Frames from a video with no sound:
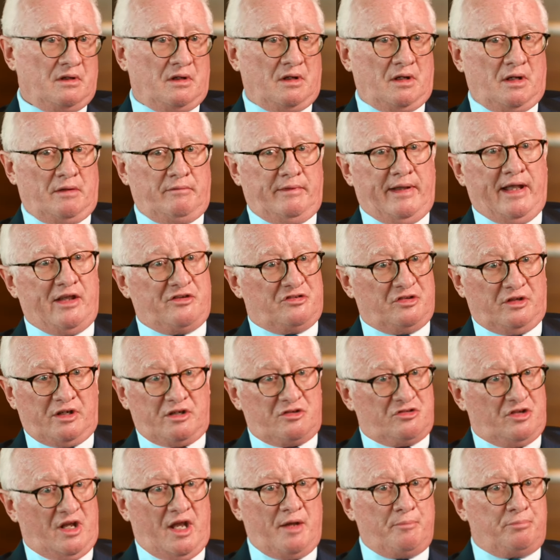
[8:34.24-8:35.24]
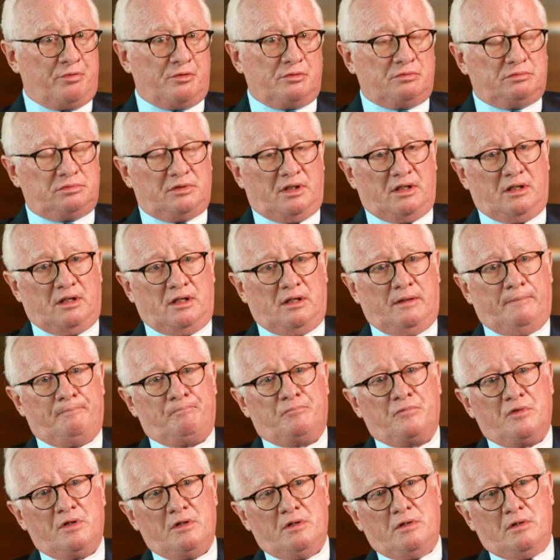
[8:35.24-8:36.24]
As an example,
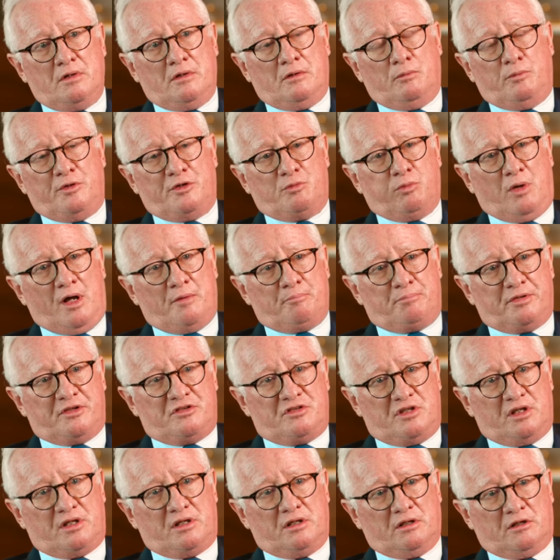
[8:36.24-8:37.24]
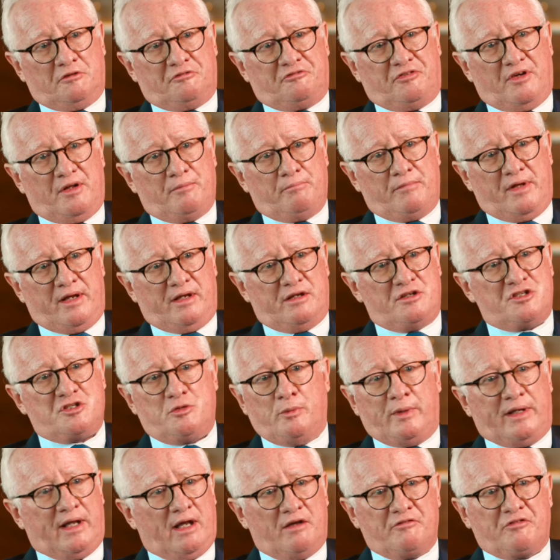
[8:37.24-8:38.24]
with one particular fund manager,
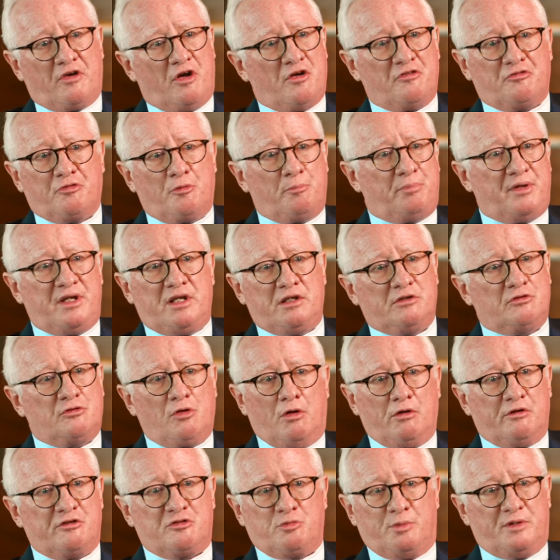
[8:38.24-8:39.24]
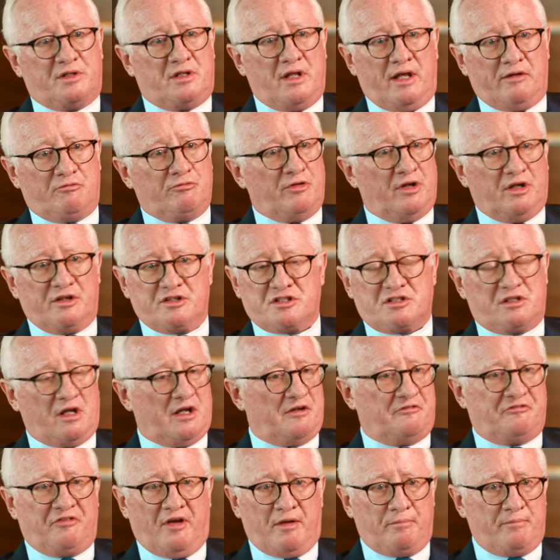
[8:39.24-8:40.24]
we have over $1 billion with that real
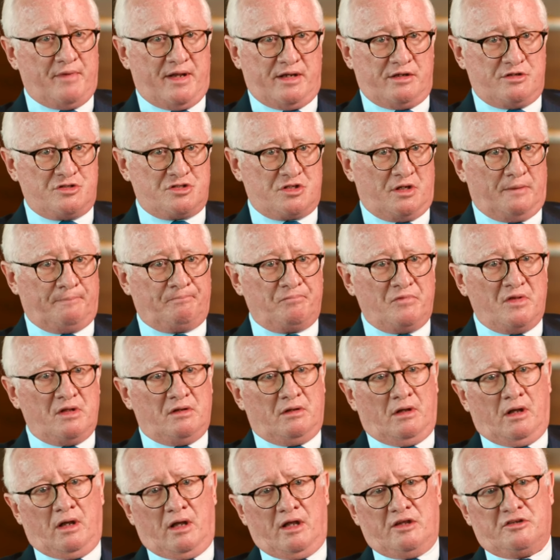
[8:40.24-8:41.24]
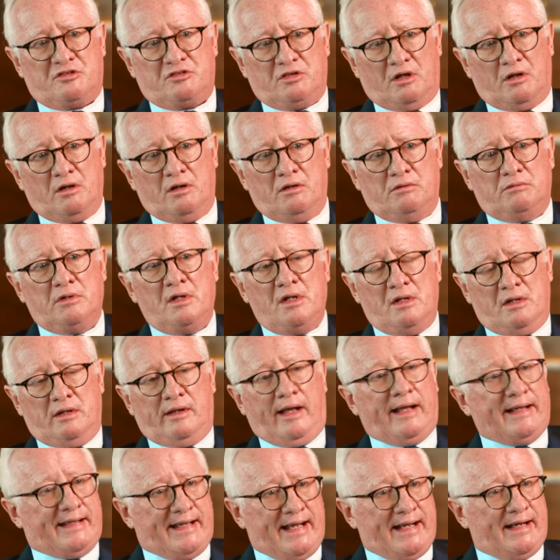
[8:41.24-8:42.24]
estate fund manager. So
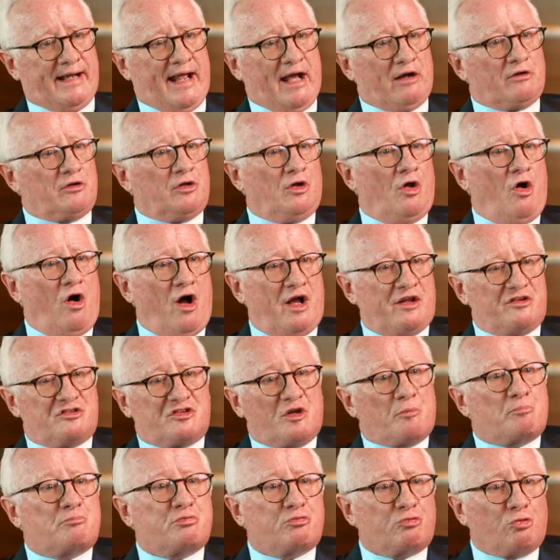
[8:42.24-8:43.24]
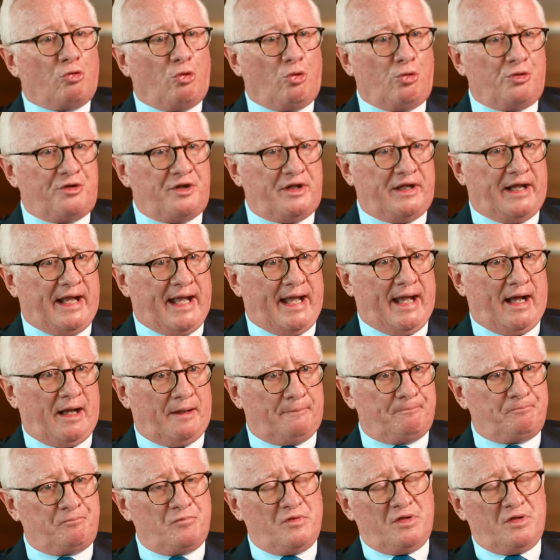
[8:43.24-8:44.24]
again, our clients are broadening out